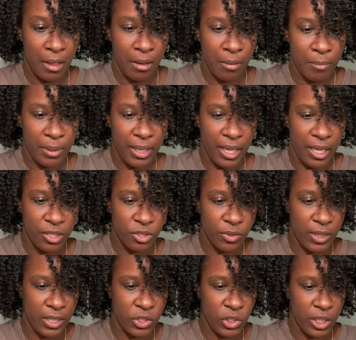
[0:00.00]
but yeah, so it
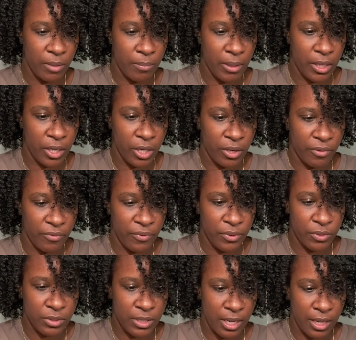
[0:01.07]
has shea butter,
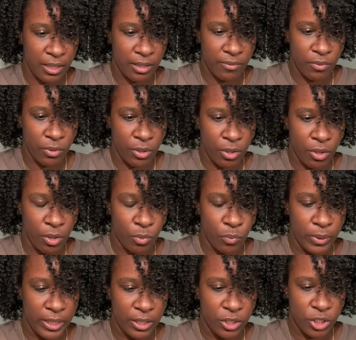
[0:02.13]
infused olive oil,
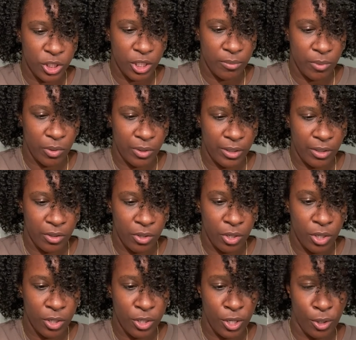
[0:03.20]
wheat germ oil,
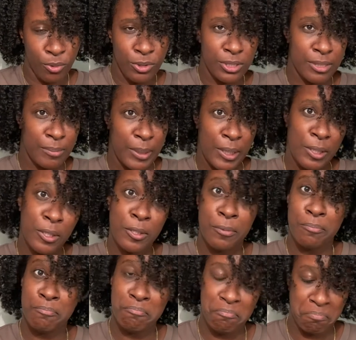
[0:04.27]
goat's milk.
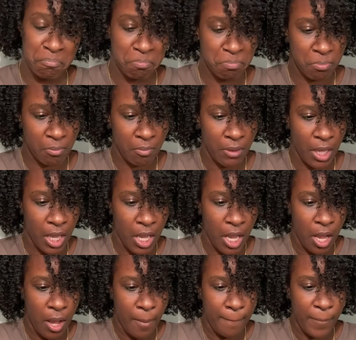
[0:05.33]
Hmm
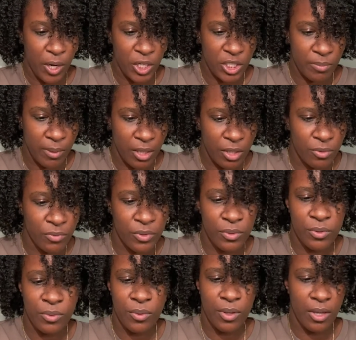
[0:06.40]
marshmallow
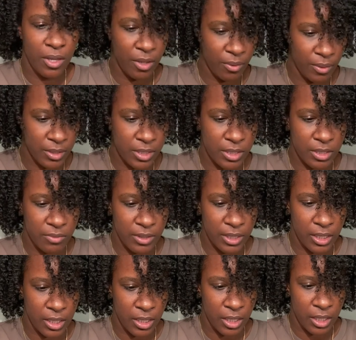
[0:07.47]
root, which is really
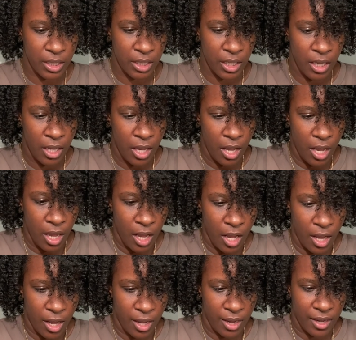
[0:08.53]
good,
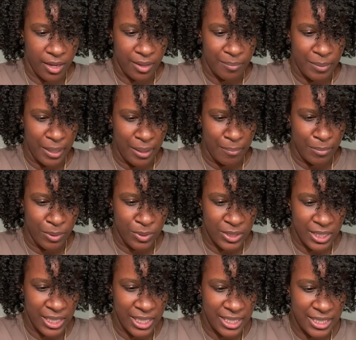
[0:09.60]
um, and
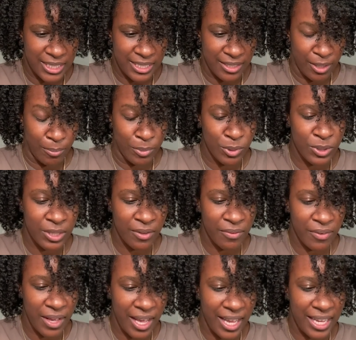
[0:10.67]

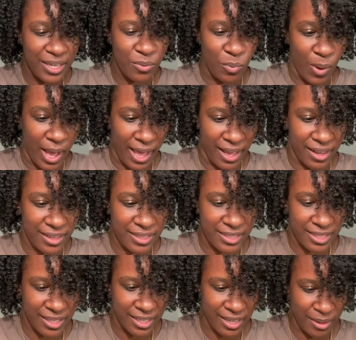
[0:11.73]
uh, wax.
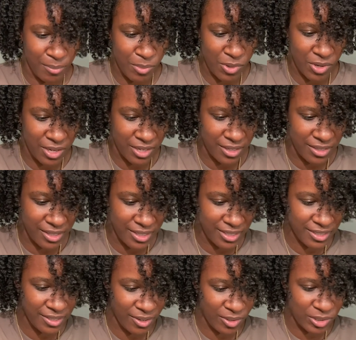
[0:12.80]
Come on, it's
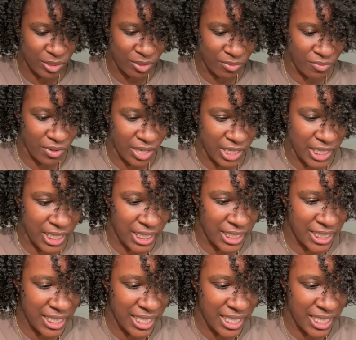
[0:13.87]
hooked on phonics.